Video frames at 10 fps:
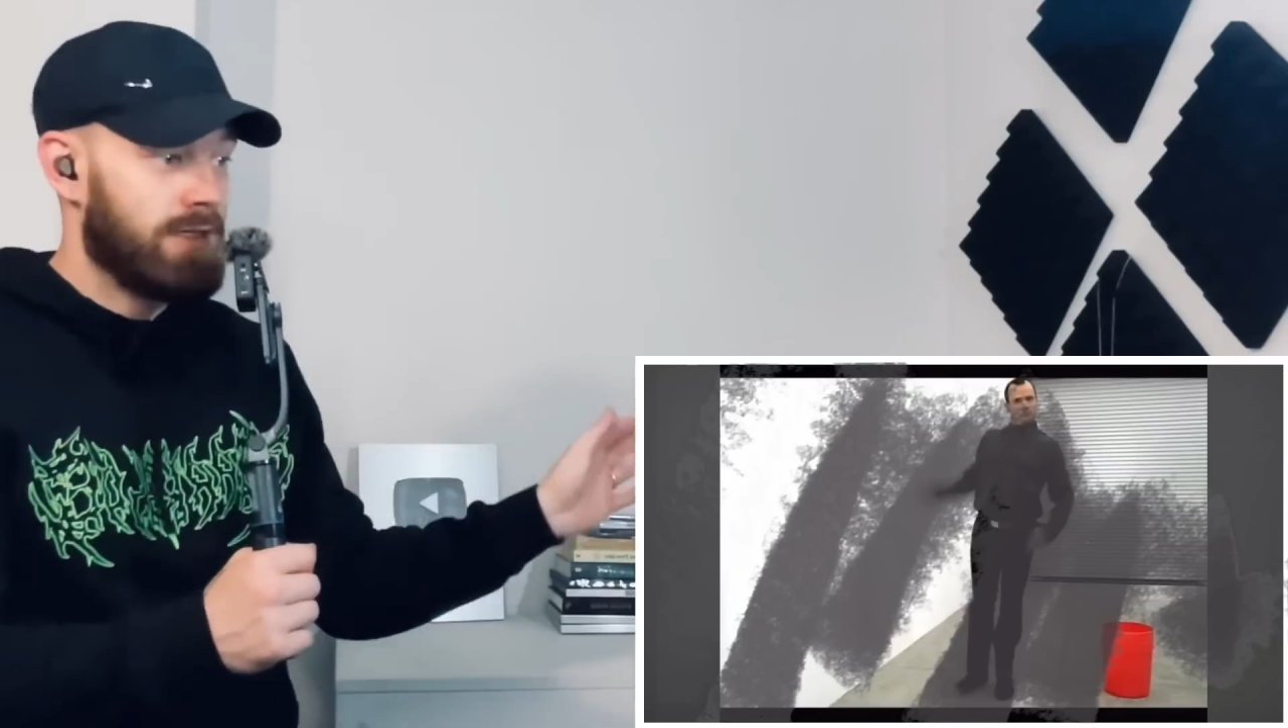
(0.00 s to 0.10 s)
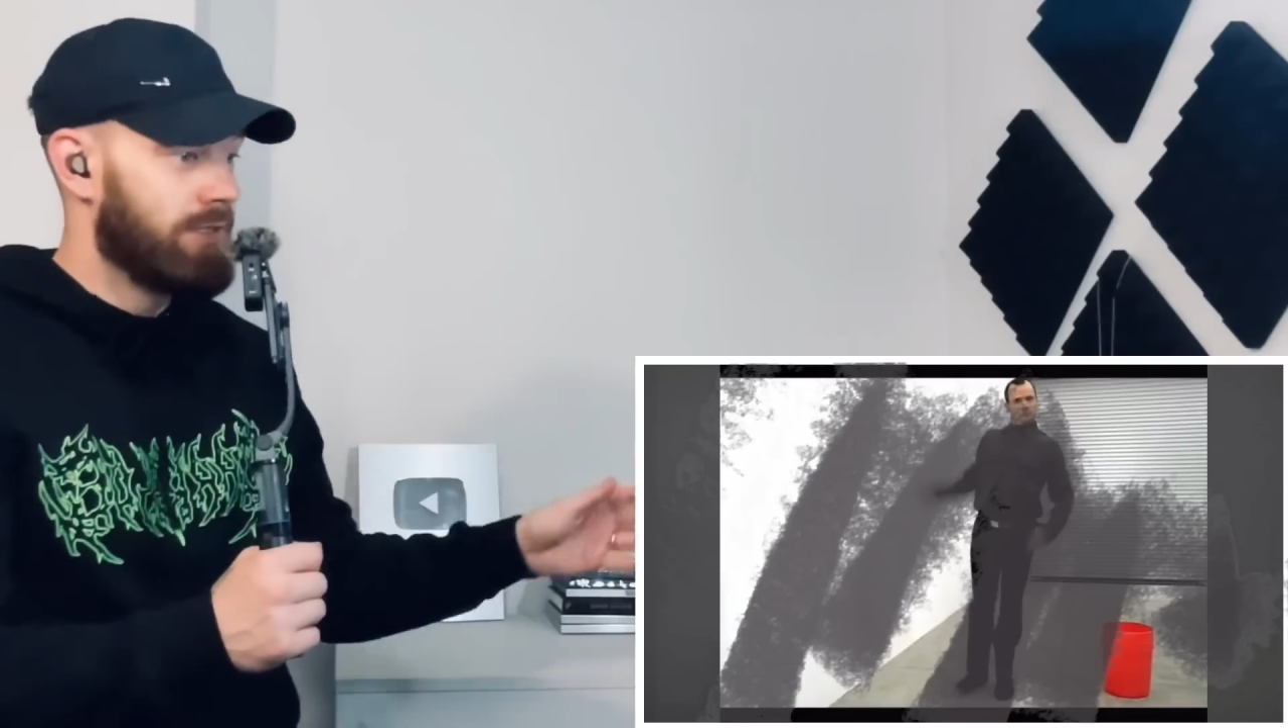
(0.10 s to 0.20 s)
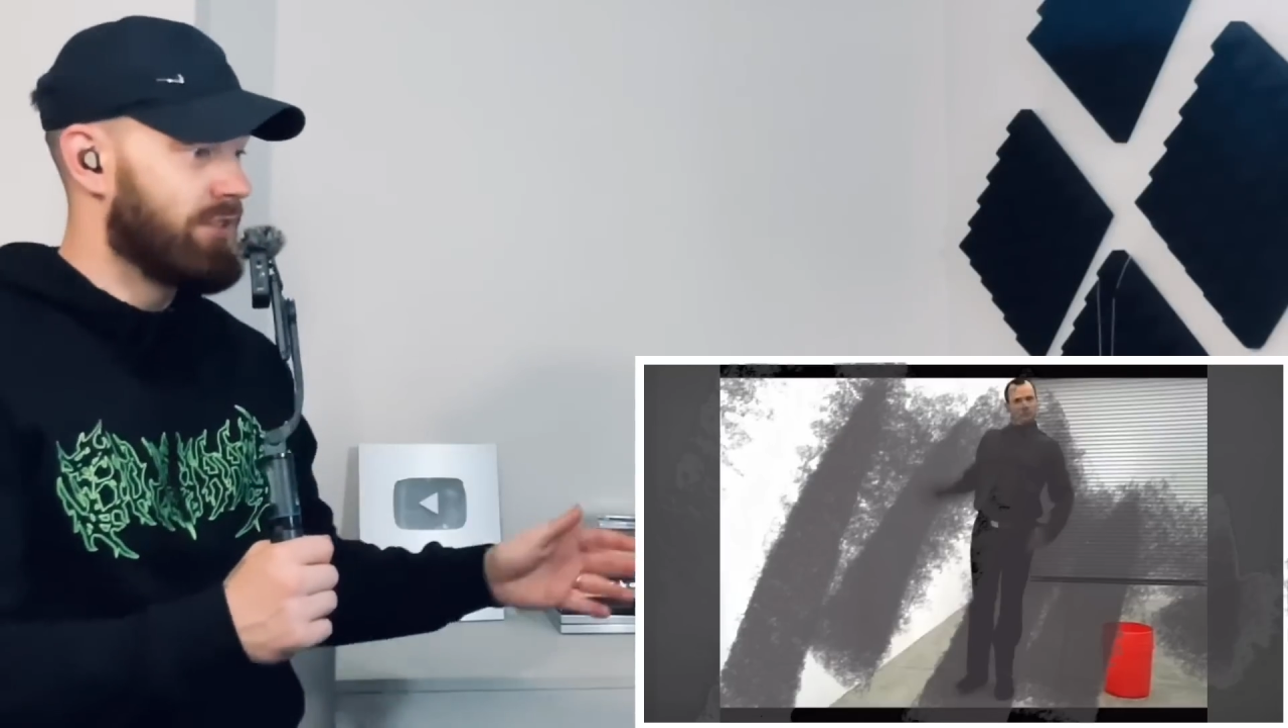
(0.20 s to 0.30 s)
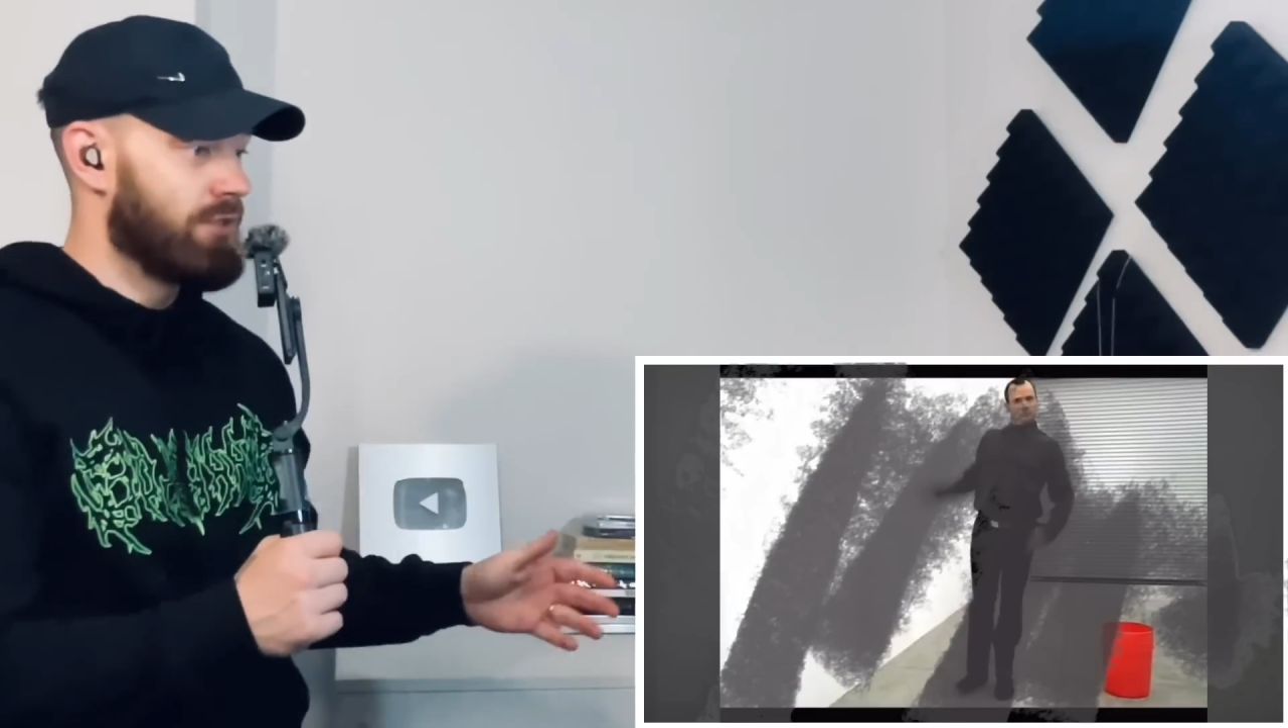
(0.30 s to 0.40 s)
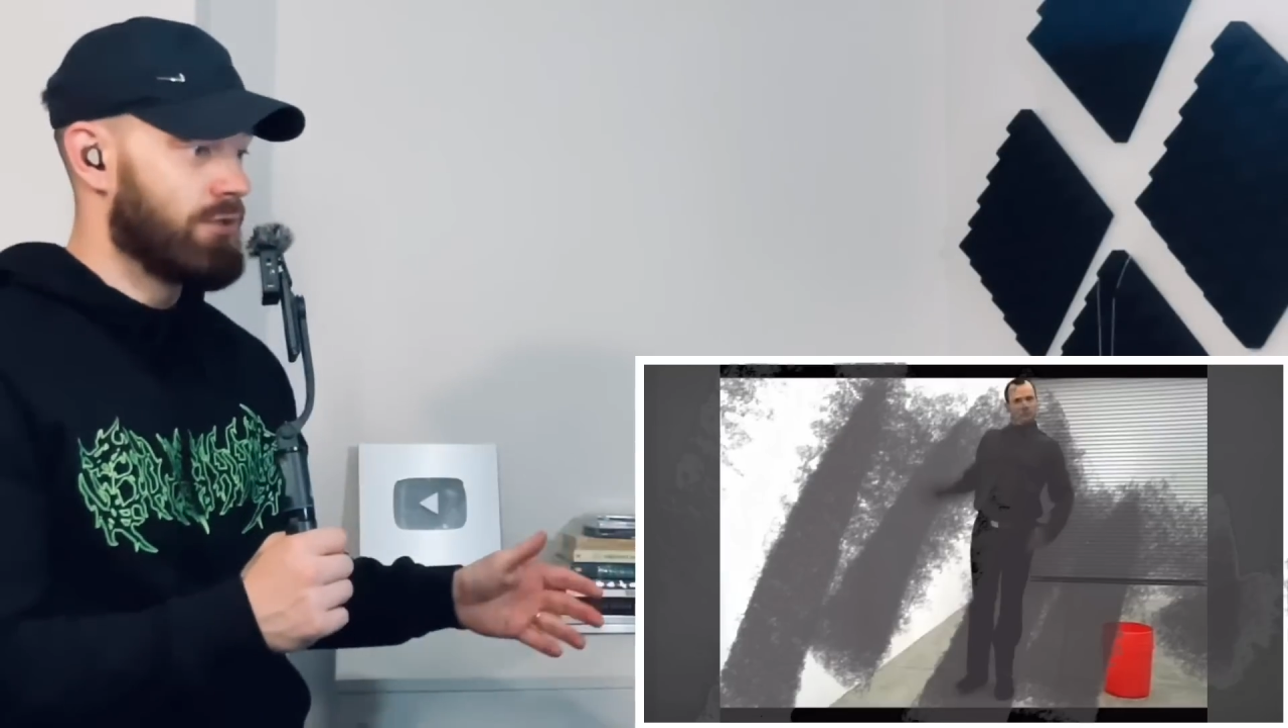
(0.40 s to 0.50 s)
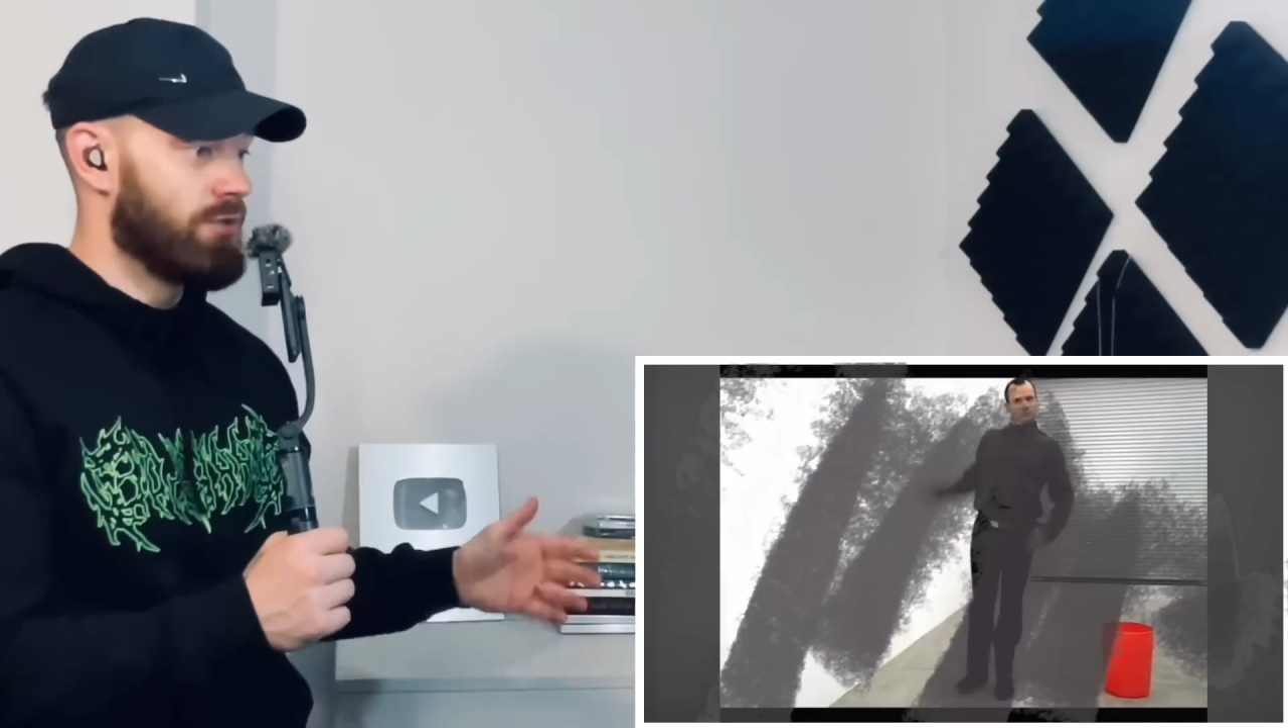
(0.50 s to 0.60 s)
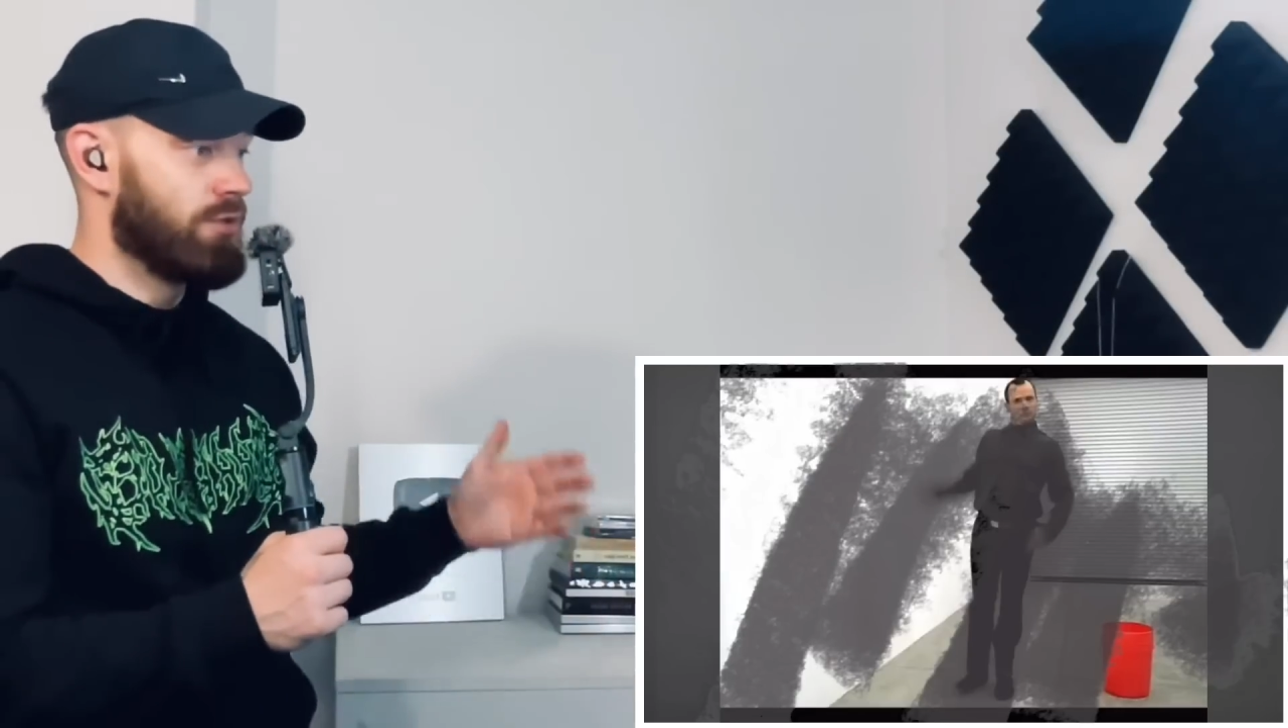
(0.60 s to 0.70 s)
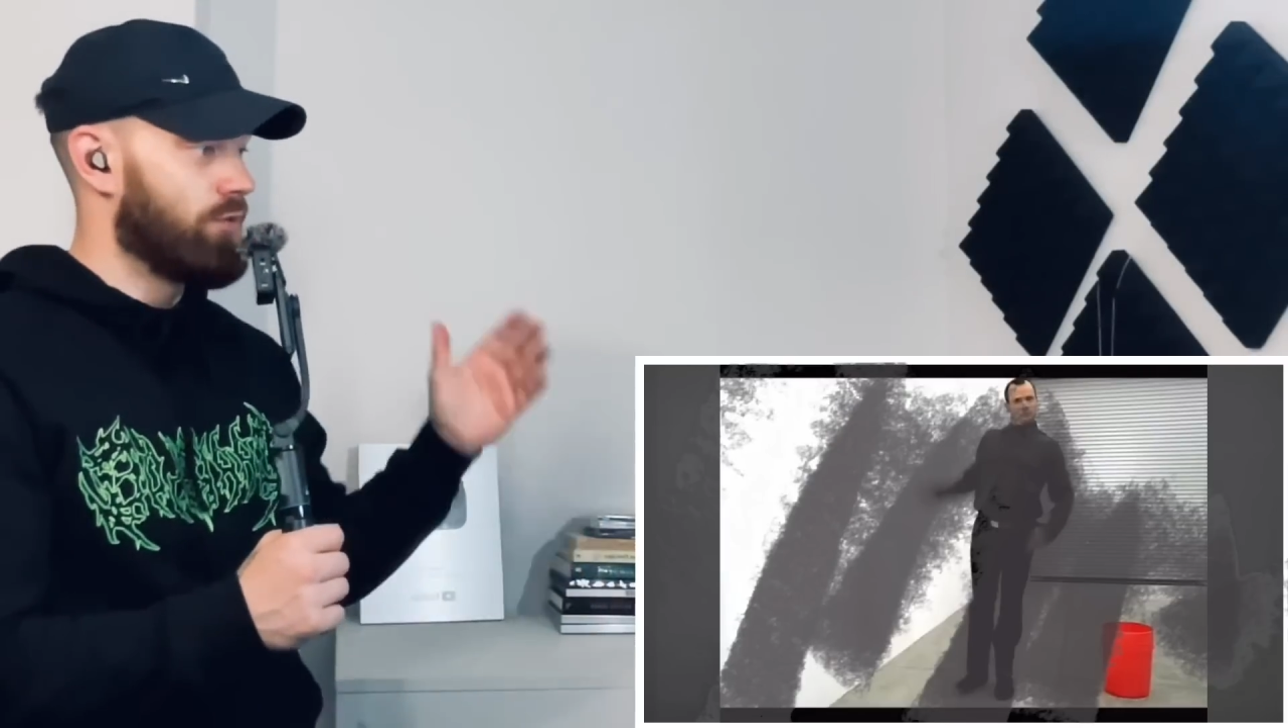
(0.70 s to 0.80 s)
decisions.